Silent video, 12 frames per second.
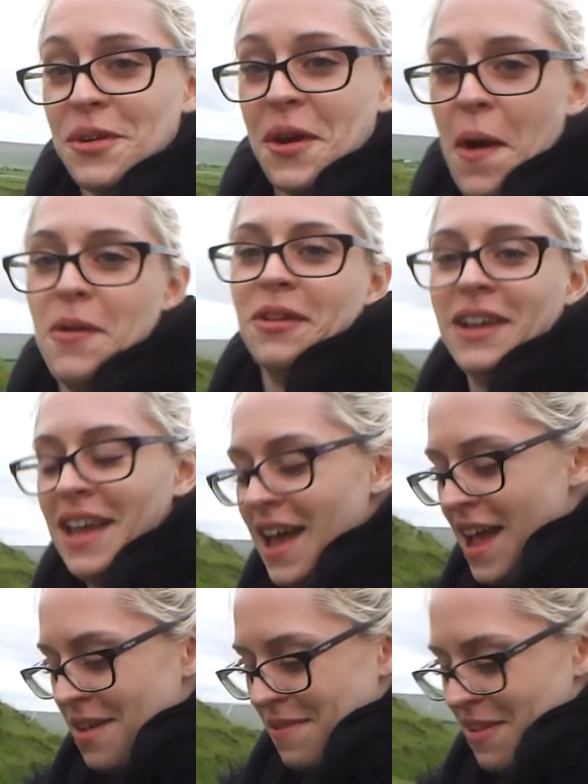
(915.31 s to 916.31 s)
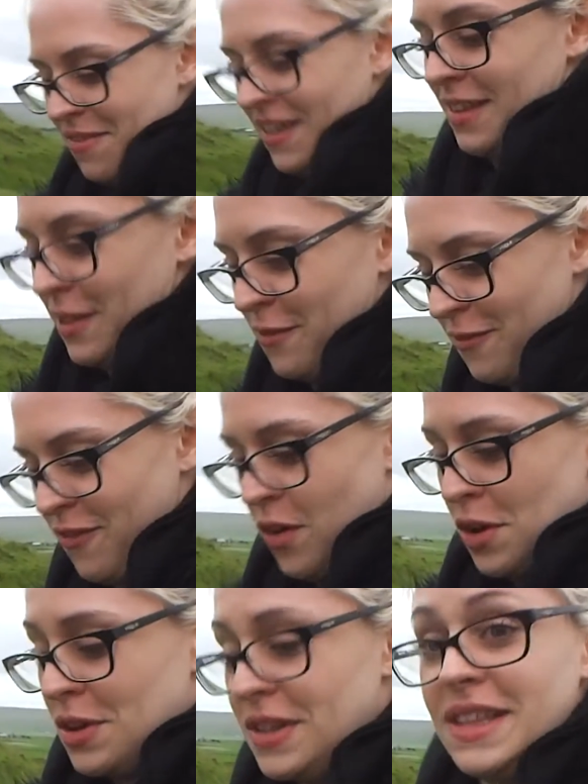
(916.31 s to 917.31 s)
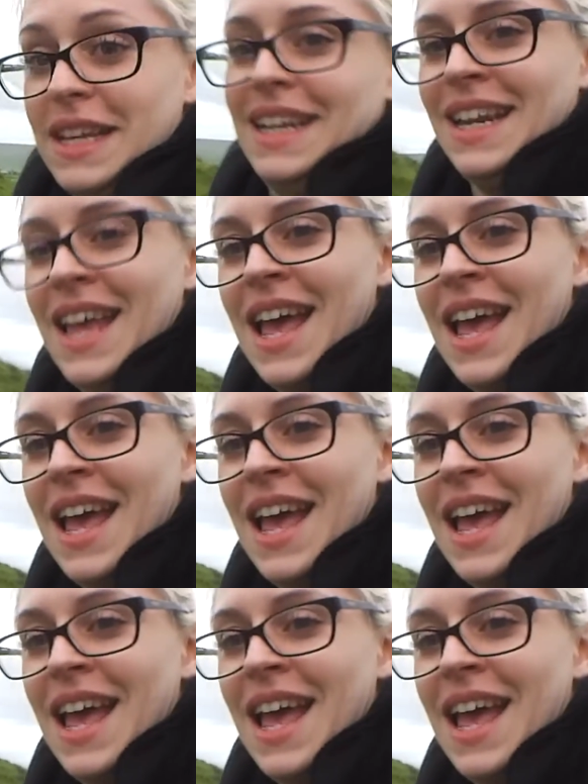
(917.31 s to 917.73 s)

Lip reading: cold. My fingers are freezing.